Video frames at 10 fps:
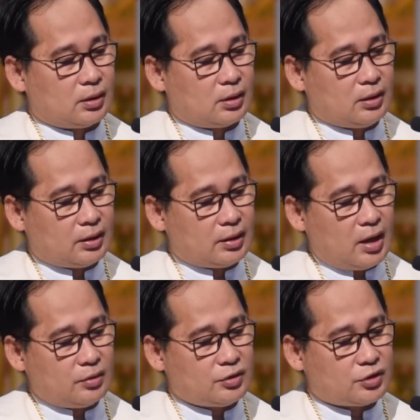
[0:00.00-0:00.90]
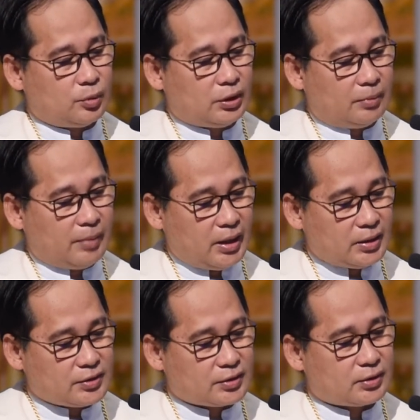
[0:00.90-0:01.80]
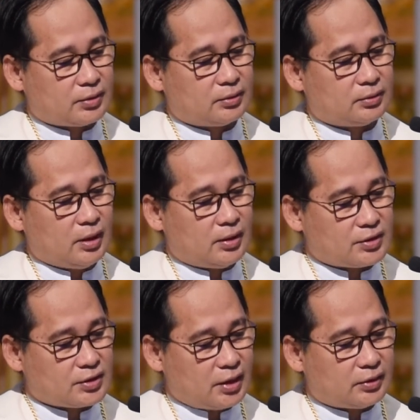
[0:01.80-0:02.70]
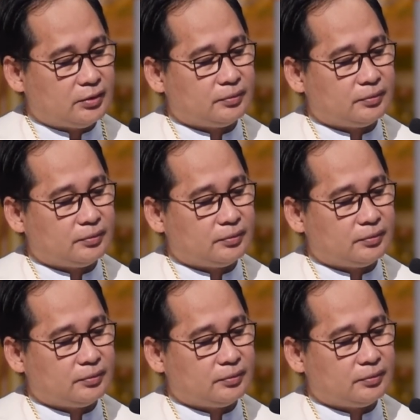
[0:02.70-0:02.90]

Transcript: The crowds were amazed and said,